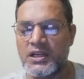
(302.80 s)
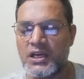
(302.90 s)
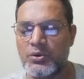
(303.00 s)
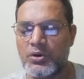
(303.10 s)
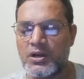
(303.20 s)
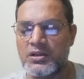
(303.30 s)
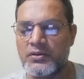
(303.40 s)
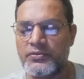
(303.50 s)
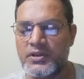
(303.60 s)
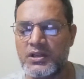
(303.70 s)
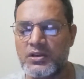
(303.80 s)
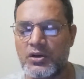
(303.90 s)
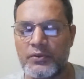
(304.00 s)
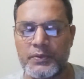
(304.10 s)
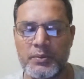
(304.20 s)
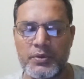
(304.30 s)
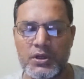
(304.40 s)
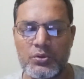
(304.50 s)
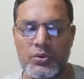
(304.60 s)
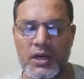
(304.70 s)
narrower the field of a
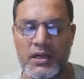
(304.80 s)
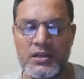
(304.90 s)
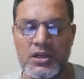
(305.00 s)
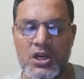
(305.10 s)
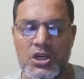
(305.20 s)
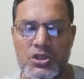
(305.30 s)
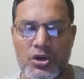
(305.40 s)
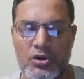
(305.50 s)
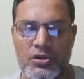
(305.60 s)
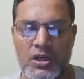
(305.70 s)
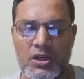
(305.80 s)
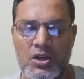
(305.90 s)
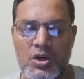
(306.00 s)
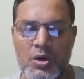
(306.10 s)
view and shorter.